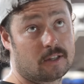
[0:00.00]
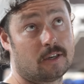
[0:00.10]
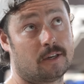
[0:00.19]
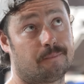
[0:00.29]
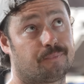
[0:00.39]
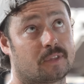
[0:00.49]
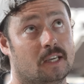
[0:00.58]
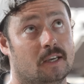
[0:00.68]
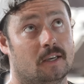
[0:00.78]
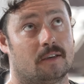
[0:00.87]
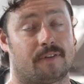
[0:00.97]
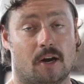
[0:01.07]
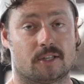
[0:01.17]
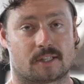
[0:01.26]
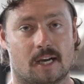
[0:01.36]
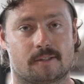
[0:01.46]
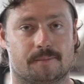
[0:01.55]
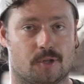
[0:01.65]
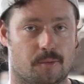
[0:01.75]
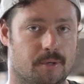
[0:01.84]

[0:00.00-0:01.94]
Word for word: the Farrow's Customs who